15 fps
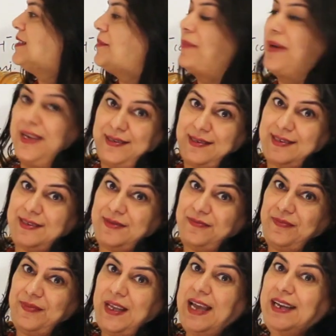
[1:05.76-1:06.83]
is a
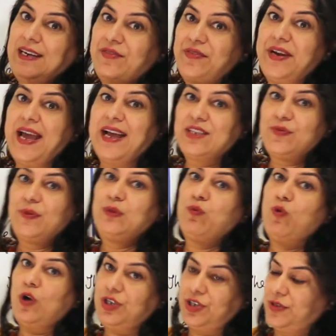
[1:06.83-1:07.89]
base, and it reacts with
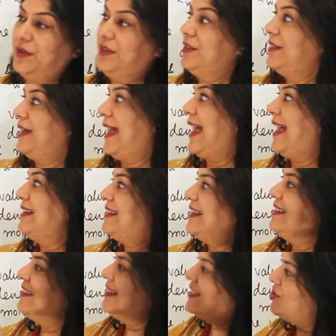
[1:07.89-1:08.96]
water. And
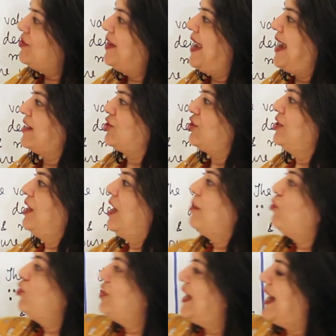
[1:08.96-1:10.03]
in this reaction,
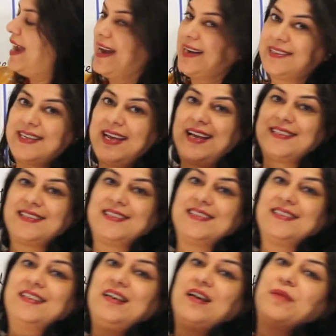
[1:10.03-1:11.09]
ammonia acts as
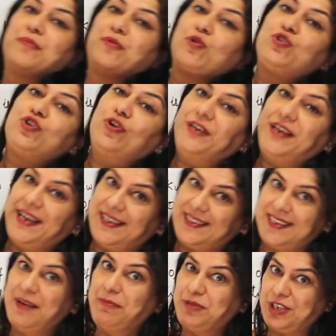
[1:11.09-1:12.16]
the proton
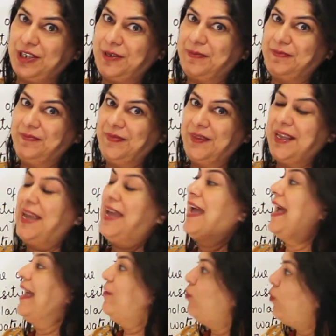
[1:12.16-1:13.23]
acceptor.
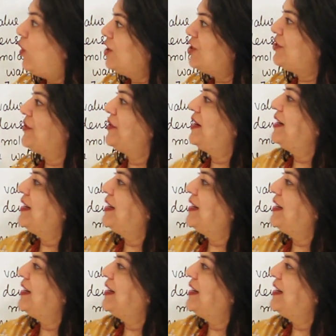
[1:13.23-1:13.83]
And water,